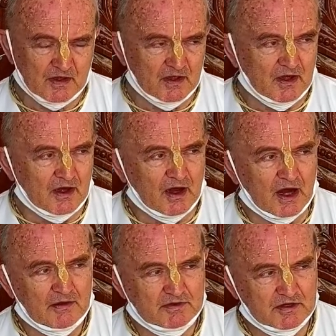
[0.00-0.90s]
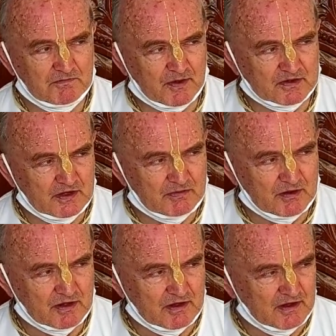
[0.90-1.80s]
How is it possible
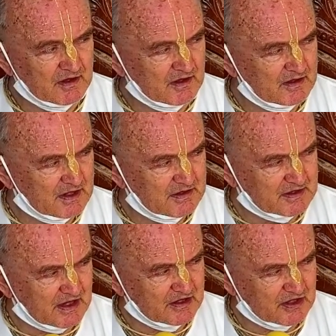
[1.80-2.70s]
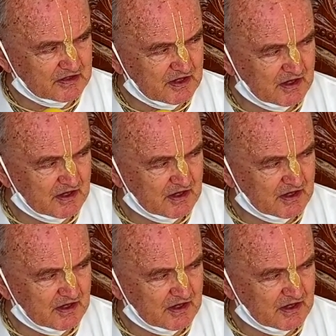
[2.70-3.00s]
that a Rakshasa can